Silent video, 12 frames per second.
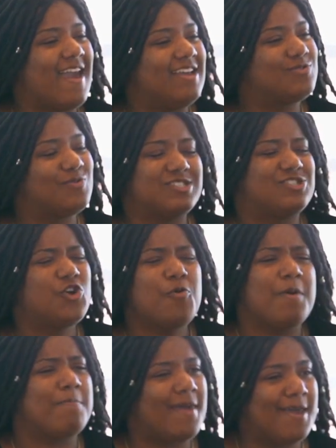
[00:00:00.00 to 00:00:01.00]
fights with
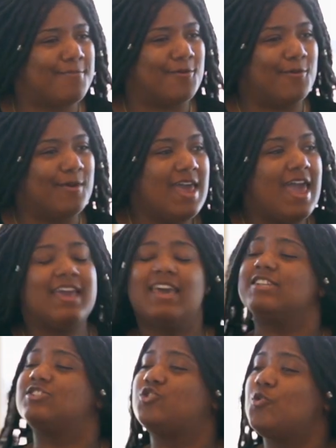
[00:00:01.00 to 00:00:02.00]
stupid people and
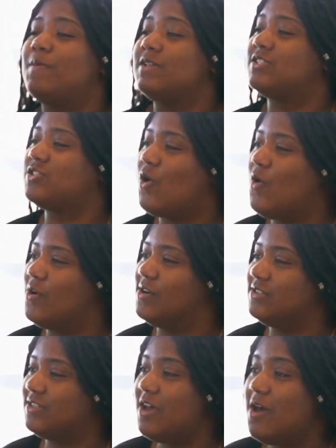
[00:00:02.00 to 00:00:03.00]
get stupid
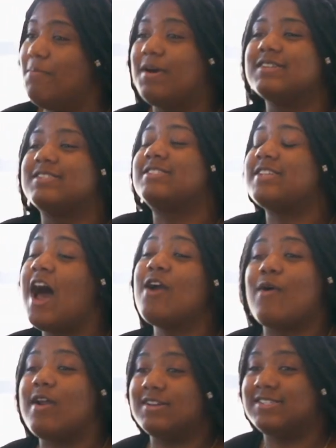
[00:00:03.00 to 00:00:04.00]
swords, because the songwriter